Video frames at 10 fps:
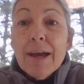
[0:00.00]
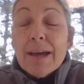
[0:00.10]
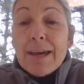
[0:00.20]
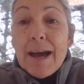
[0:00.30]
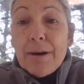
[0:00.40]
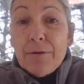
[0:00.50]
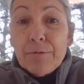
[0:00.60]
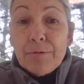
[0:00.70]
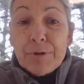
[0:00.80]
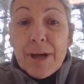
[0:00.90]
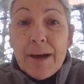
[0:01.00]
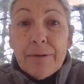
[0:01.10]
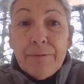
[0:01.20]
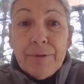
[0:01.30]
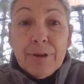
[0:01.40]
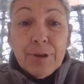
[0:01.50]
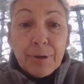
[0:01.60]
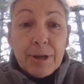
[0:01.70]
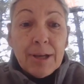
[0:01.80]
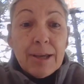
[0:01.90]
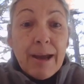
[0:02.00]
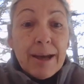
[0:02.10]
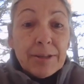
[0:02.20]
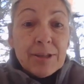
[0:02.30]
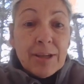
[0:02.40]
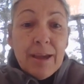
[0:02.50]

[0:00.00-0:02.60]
cat owners how to feed their kitty cats.